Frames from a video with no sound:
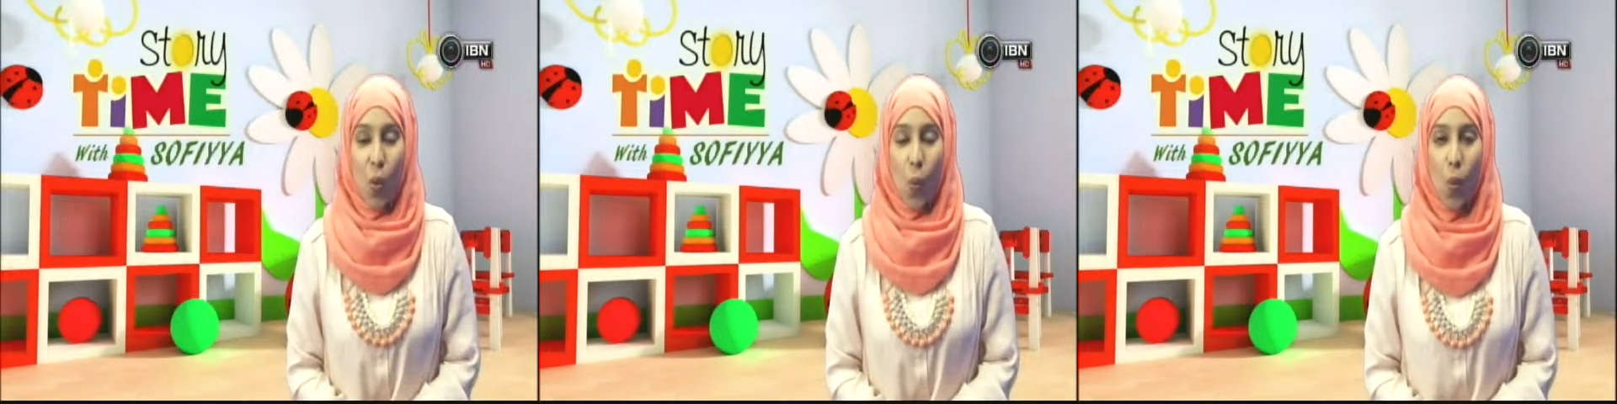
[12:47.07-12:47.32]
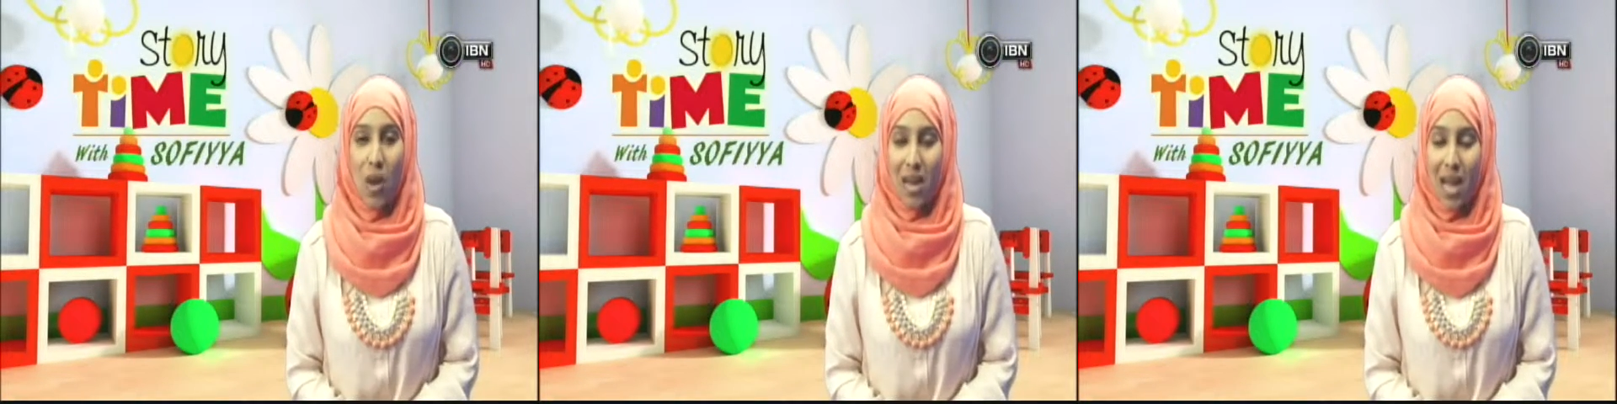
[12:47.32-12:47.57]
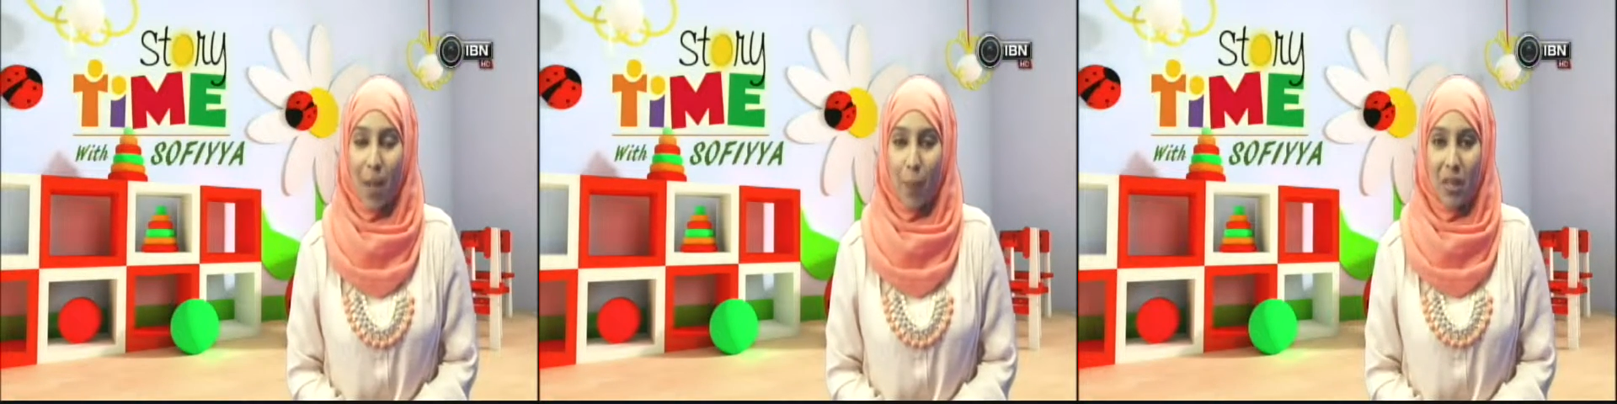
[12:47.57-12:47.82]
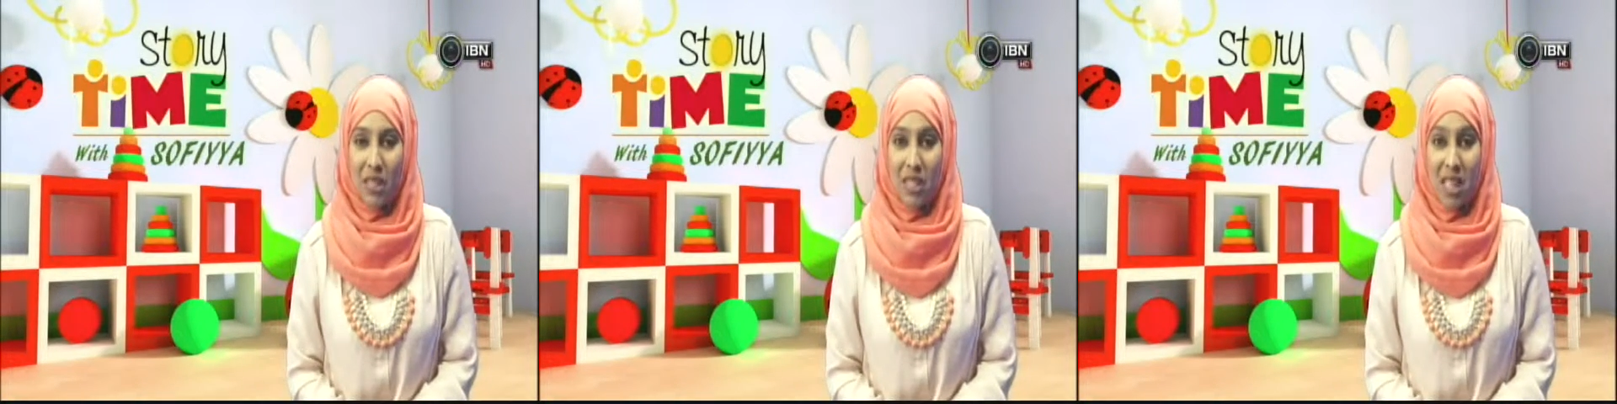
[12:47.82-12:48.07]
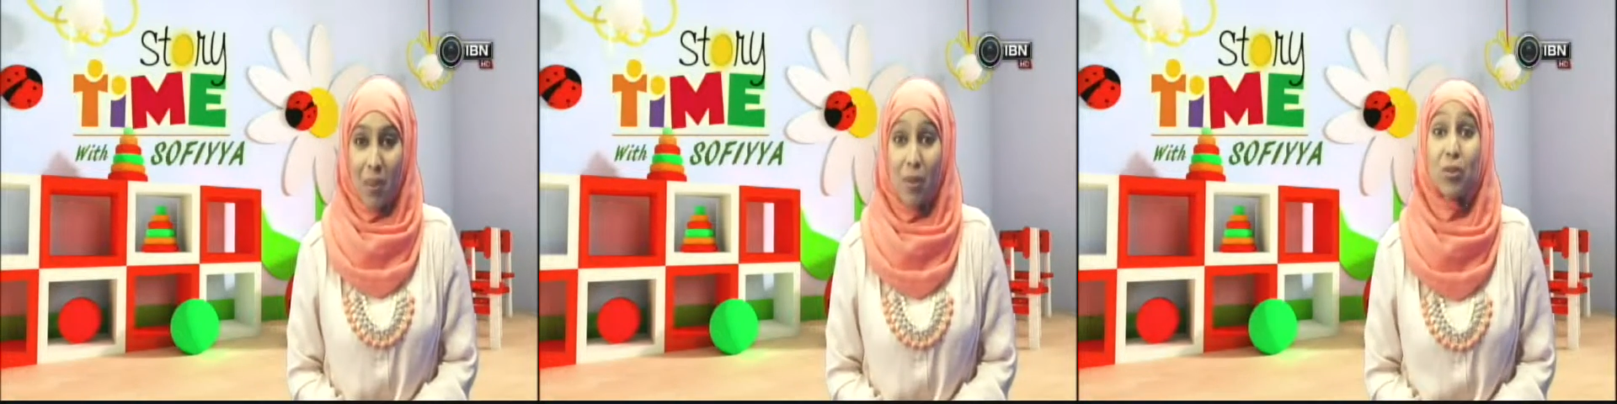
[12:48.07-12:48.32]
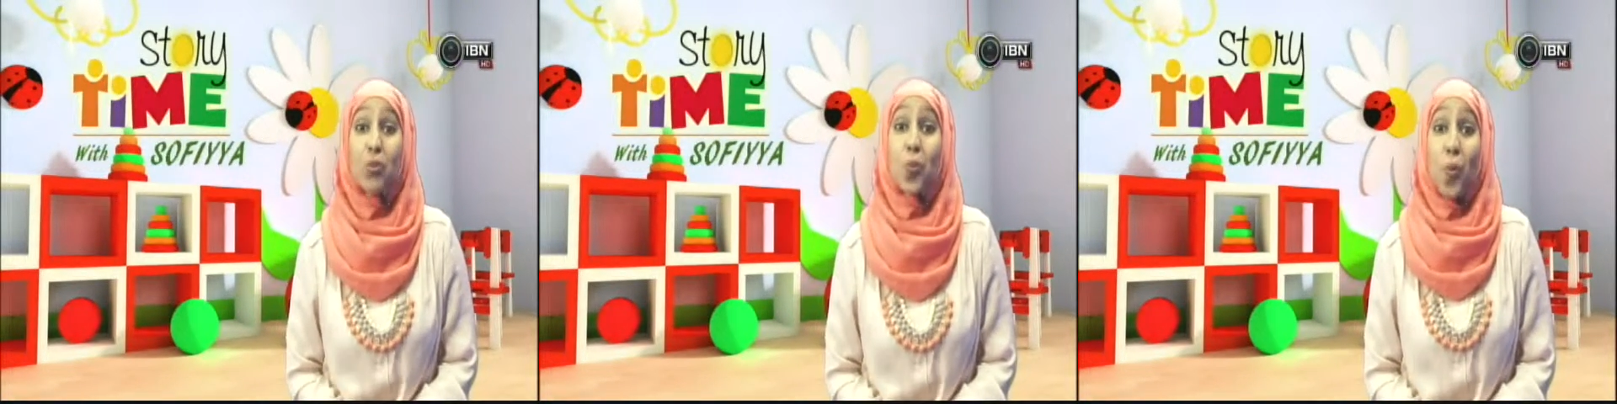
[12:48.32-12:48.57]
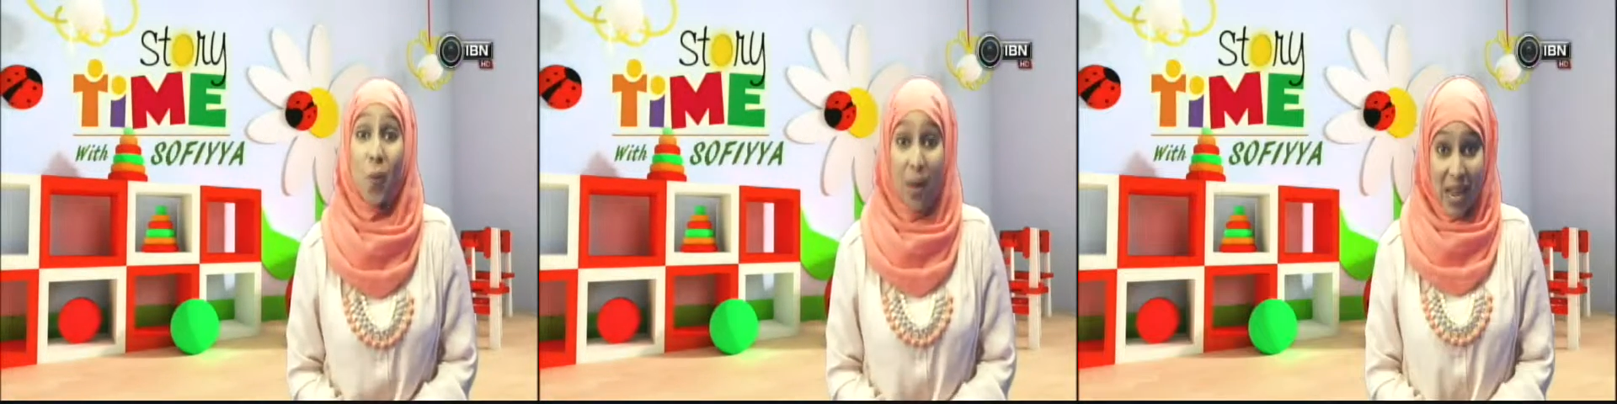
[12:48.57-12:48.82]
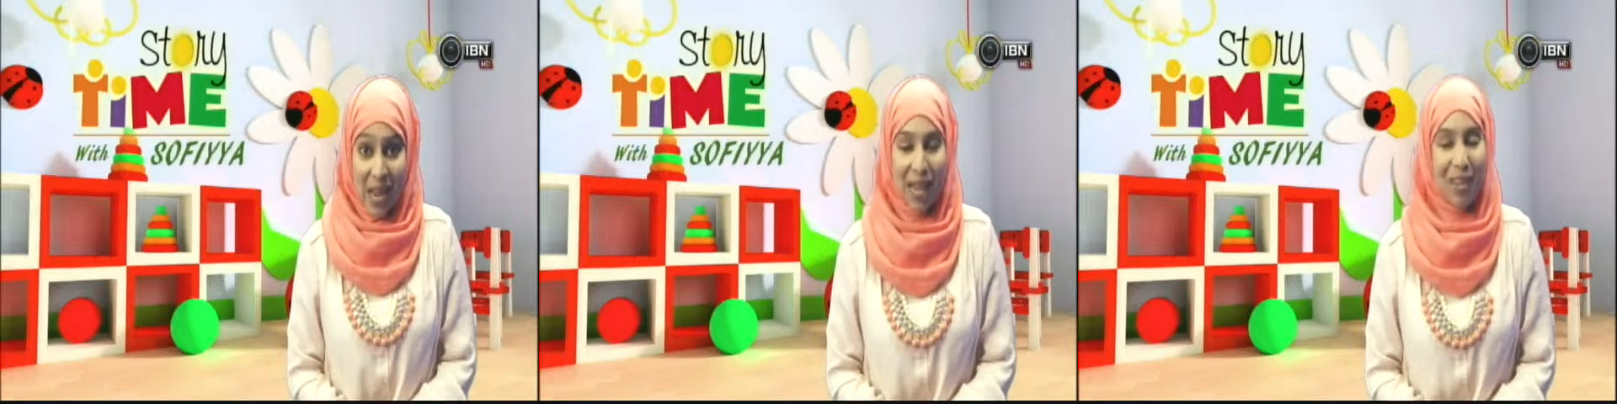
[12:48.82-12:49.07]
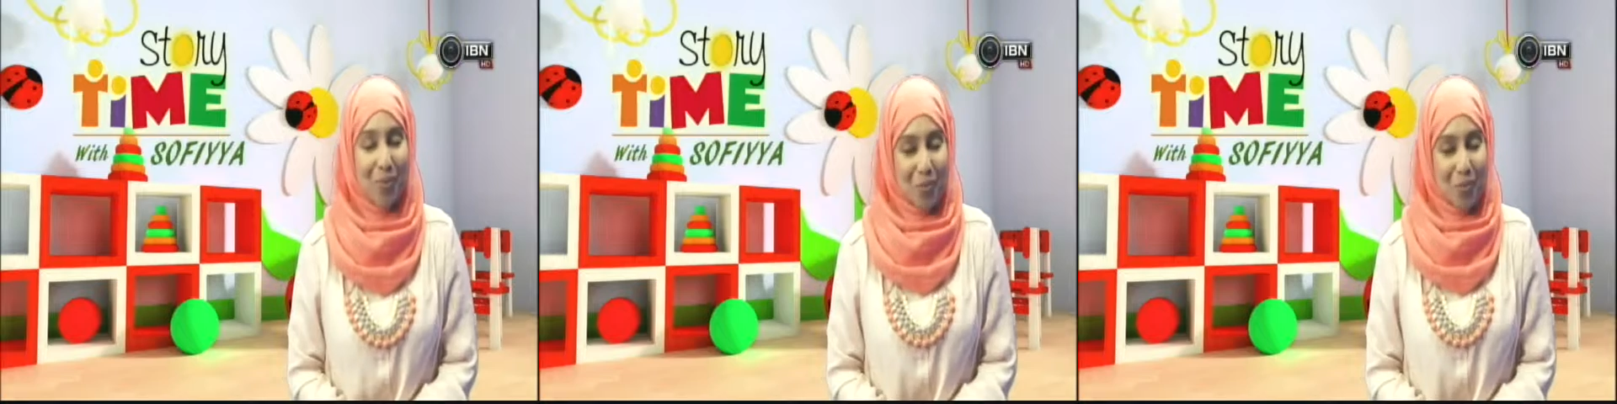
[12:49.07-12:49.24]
what happened to them is way